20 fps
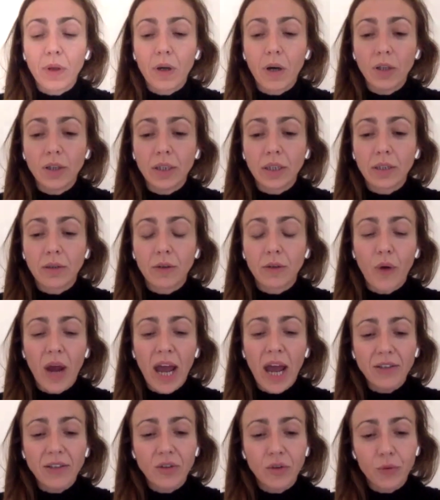
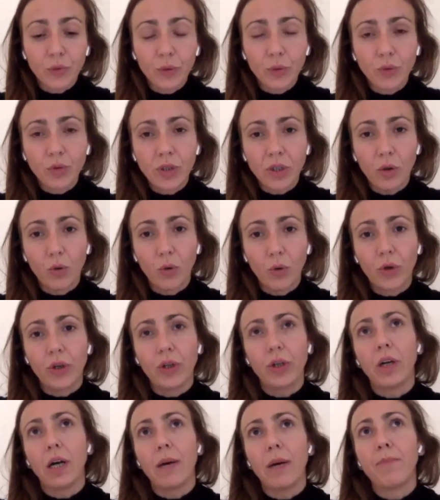grassroots
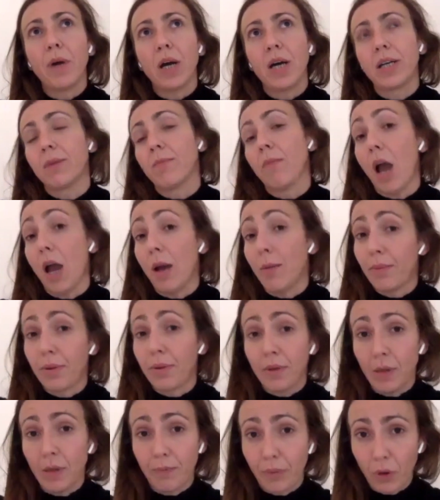or a bottom-up
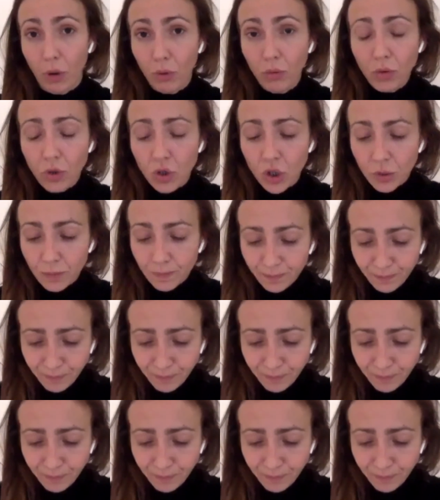approach.